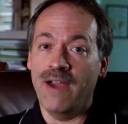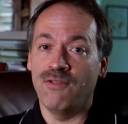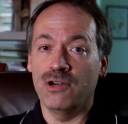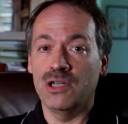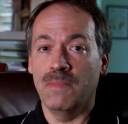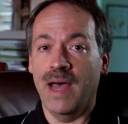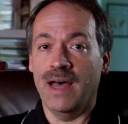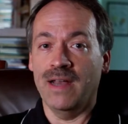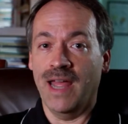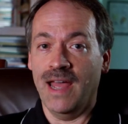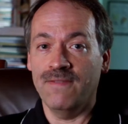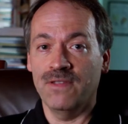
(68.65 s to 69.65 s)
average,
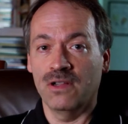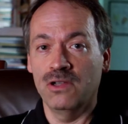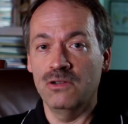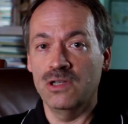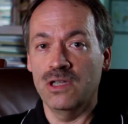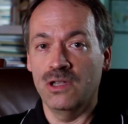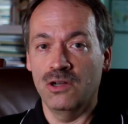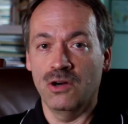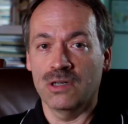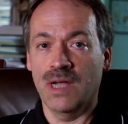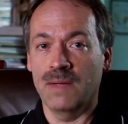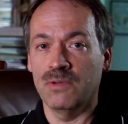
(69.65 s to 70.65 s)
about half the clues in the New
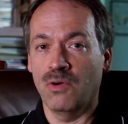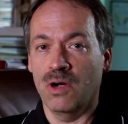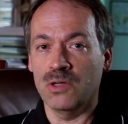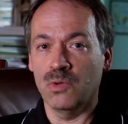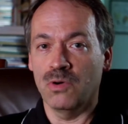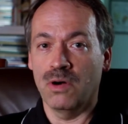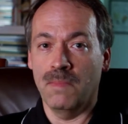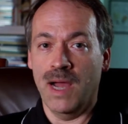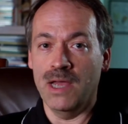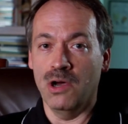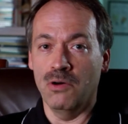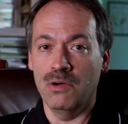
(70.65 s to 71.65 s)
York Times crossword are
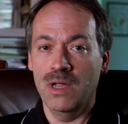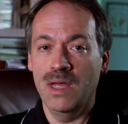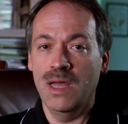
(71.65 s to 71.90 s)
my own.